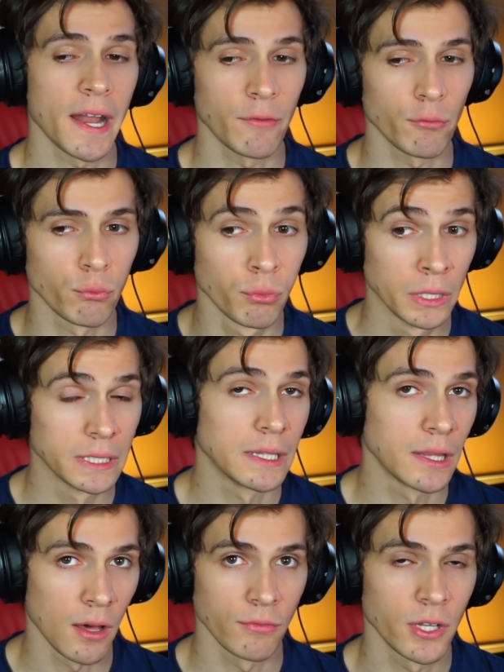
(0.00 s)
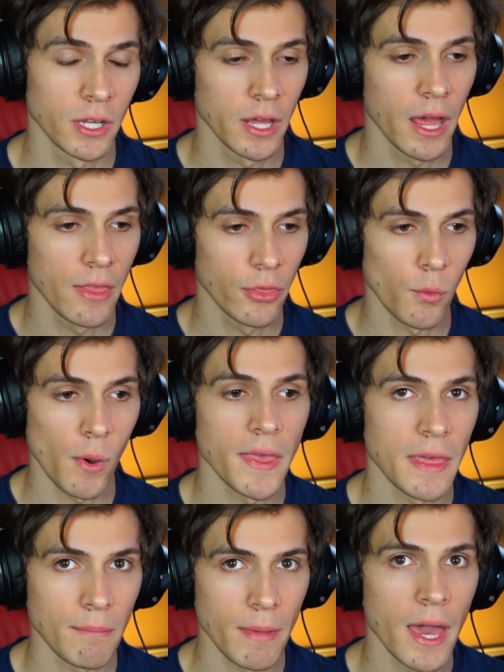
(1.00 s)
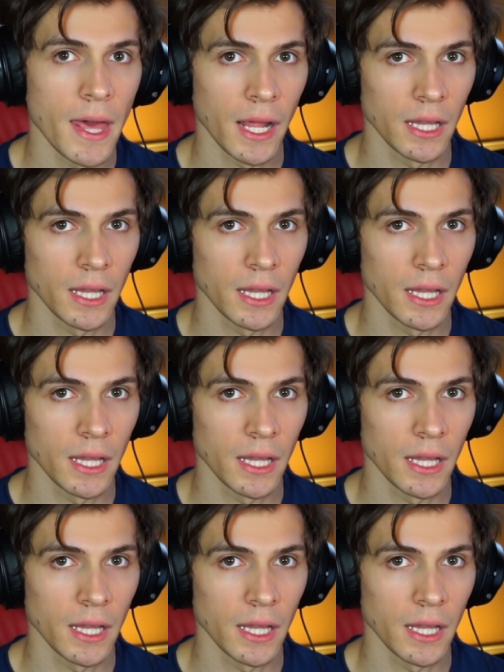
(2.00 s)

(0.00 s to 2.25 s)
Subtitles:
And I really loved the way they met.